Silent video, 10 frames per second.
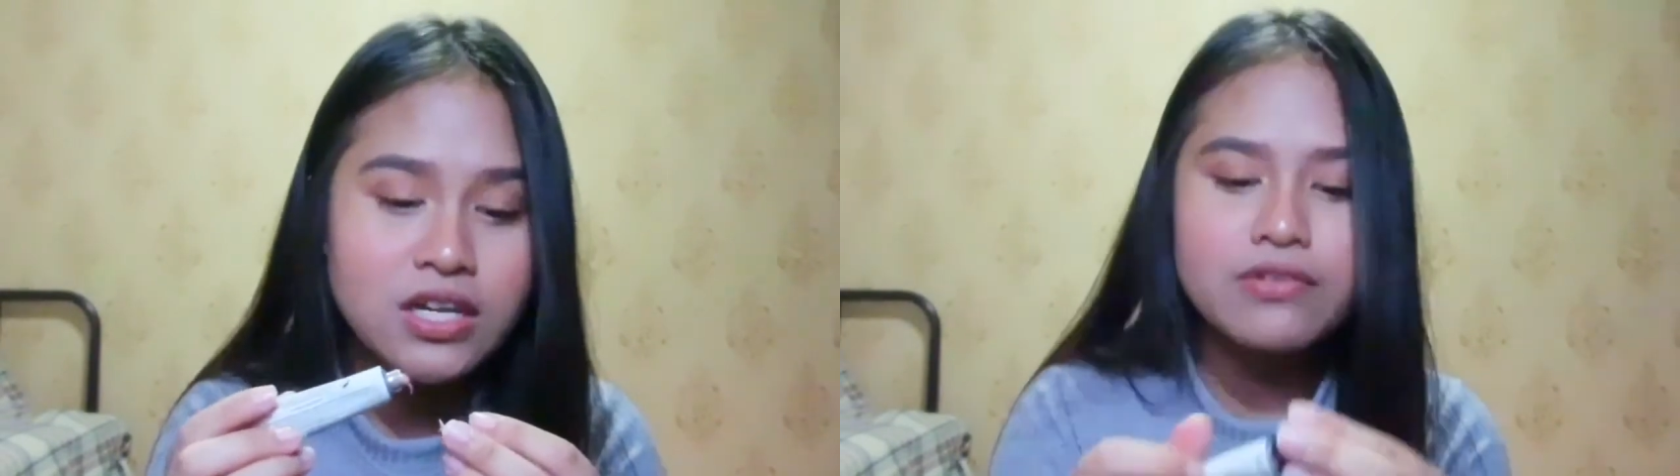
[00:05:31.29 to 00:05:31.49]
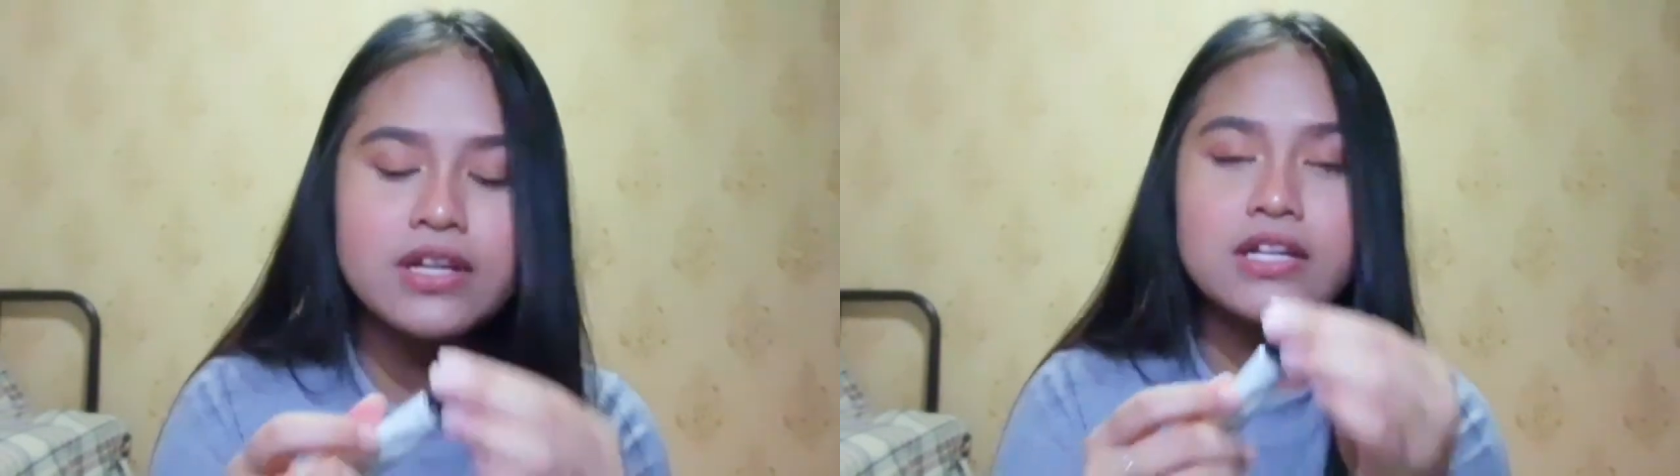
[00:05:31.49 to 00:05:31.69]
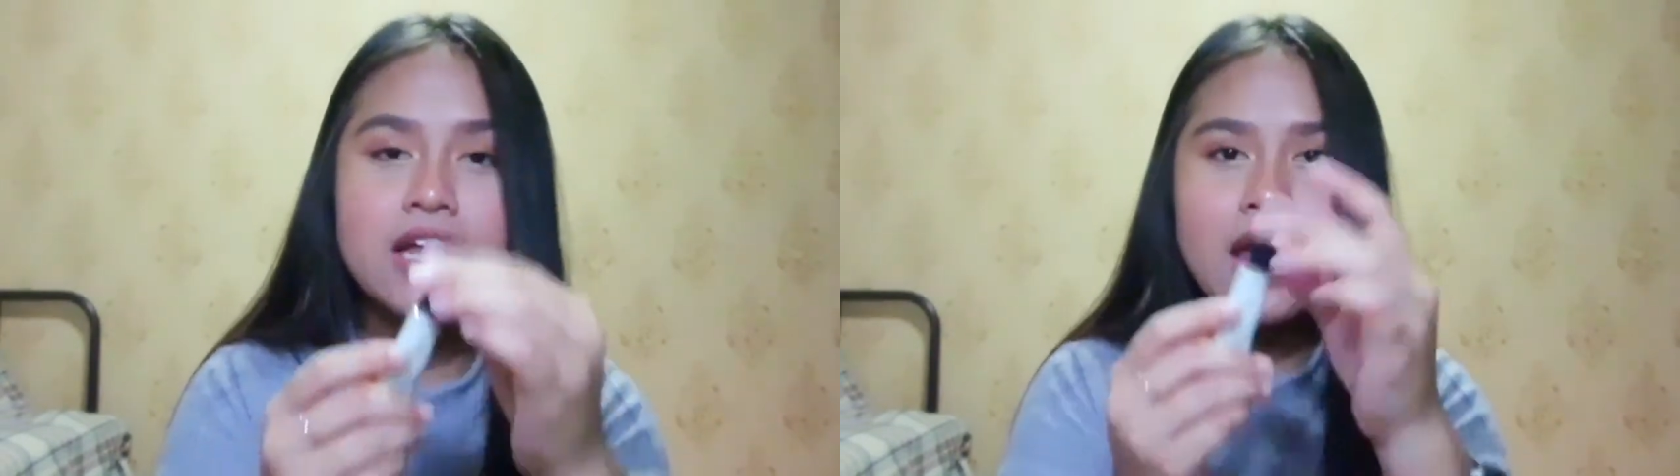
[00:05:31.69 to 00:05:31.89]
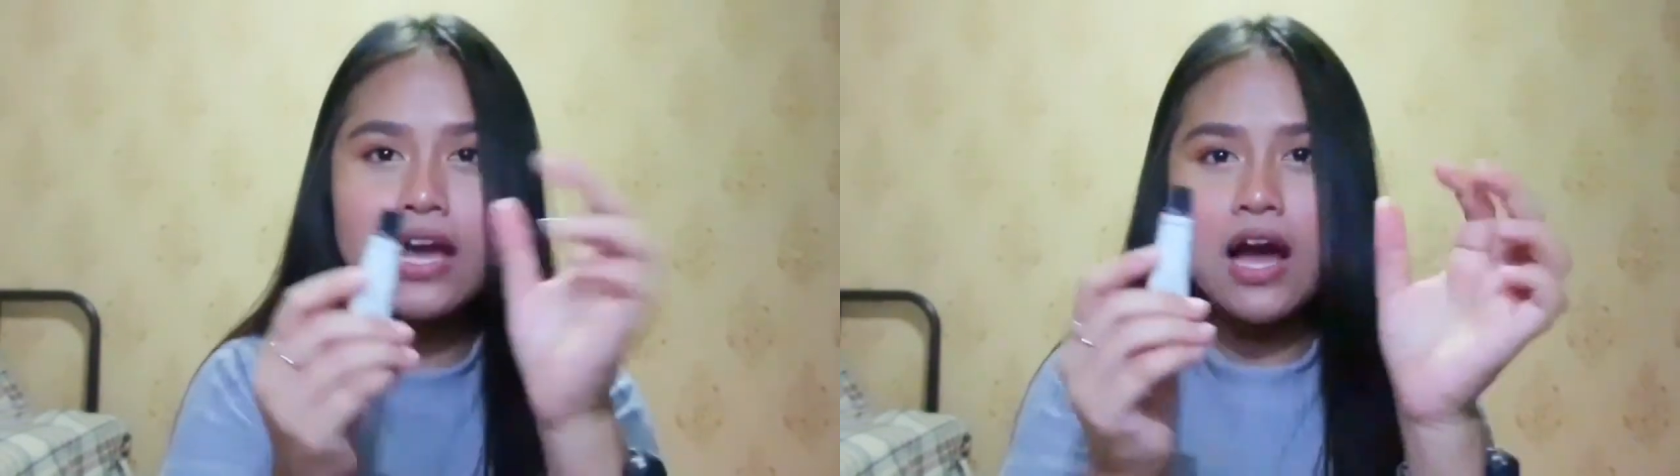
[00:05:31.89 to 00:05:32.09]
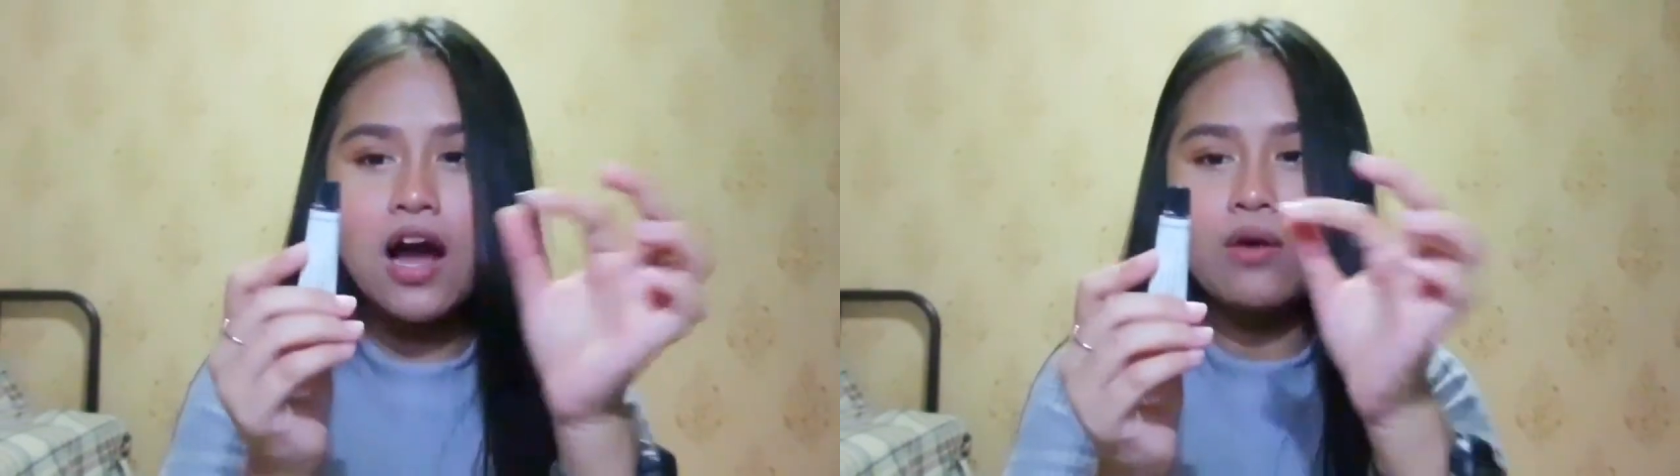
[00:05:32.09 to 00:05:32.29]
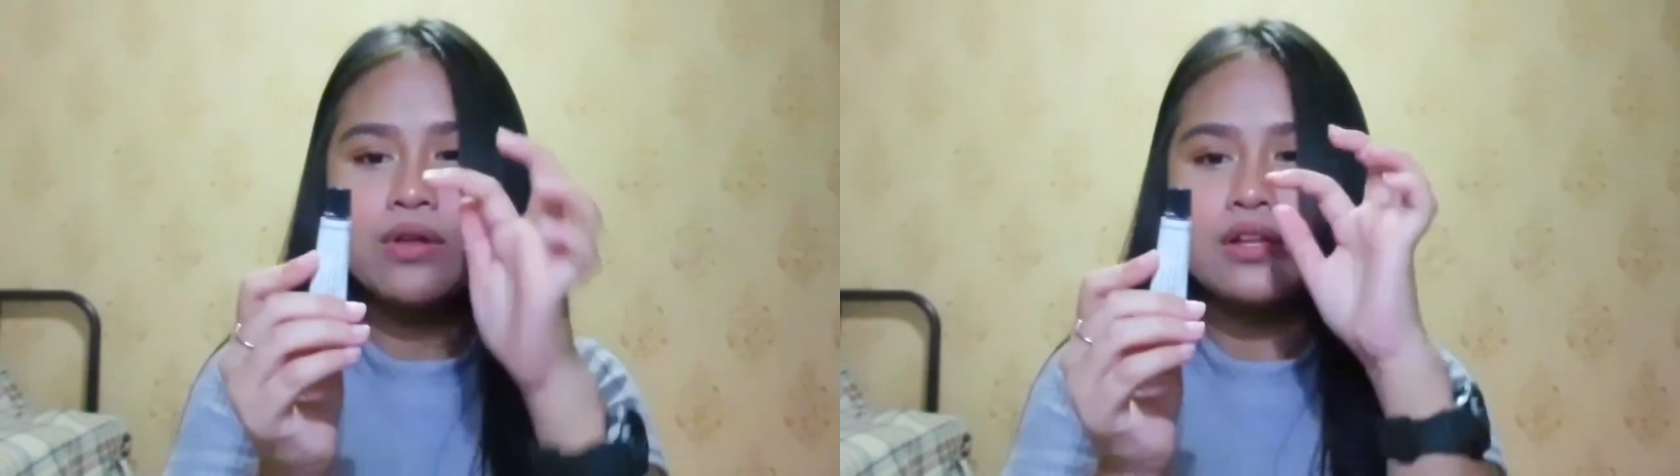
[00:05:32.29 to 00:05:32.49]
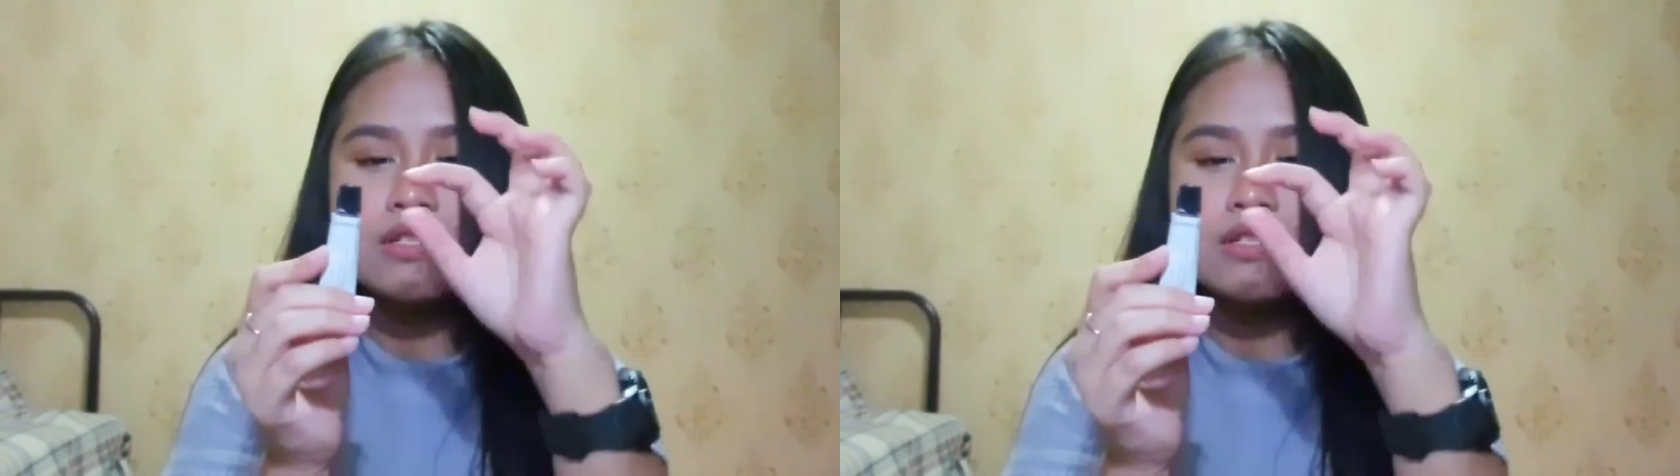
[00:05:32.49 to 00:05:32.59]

I really like how it